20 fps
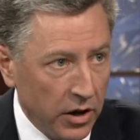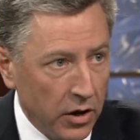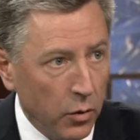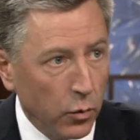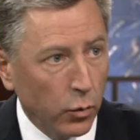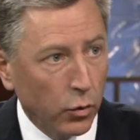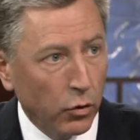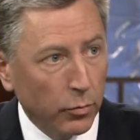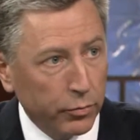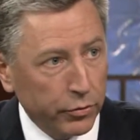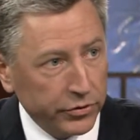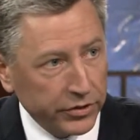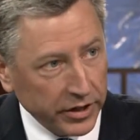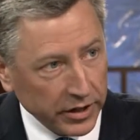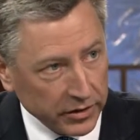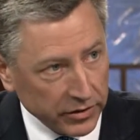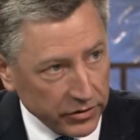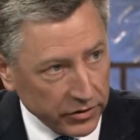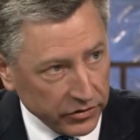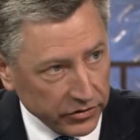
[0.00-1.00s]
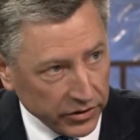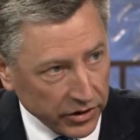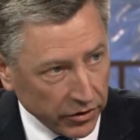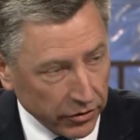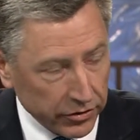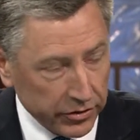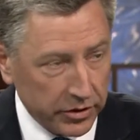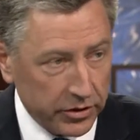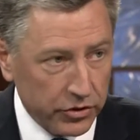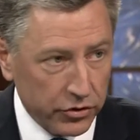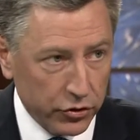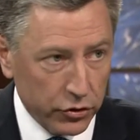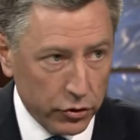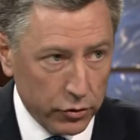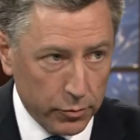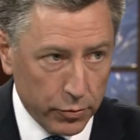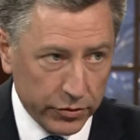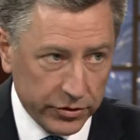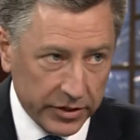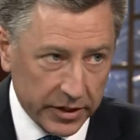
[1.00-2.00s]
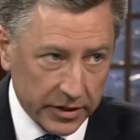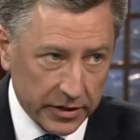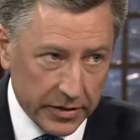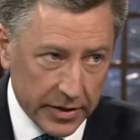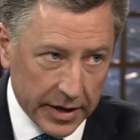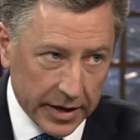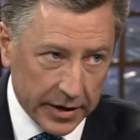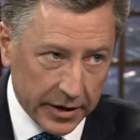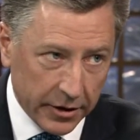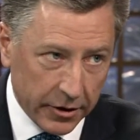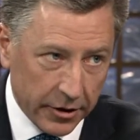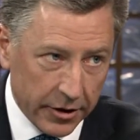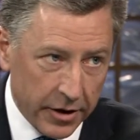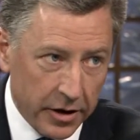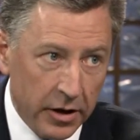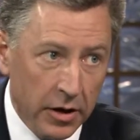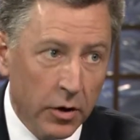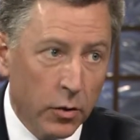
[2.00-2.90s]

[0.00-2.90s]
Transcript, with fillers: We'll protect this area, you protect that area.